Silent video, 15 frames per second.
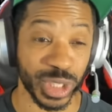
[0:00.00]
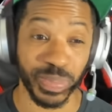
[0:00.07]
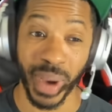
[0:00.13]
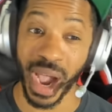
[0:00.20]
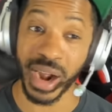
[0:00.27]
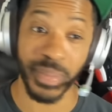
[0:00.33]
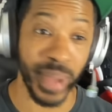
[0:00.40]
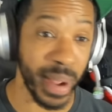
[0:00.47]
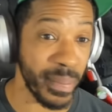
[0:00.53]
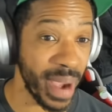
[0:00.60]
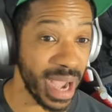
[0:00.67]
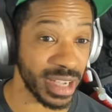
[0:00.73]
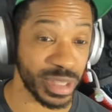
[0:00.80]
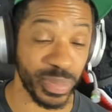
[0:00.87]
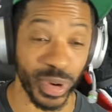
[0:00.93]
Spider-Man,
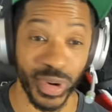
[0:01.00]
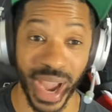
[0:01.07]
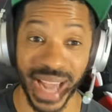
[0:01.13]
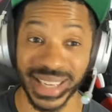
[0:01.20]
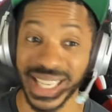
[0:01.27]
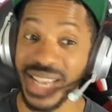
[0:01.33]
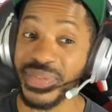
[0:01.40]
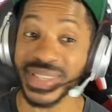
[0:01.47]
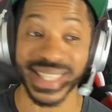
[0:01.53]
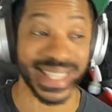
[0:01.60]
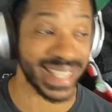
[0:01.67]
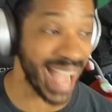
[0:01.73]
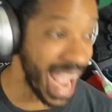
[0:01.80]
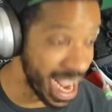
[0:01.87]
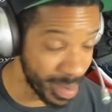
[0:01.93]
Miles Morales, even
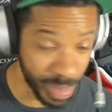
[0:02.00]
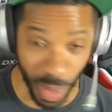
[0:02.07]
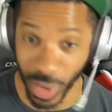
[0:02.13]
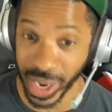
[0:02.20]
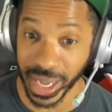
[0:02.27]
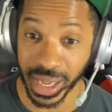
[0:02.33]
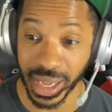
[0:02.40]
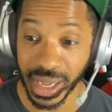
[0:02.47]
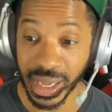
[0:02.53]
Sackboy,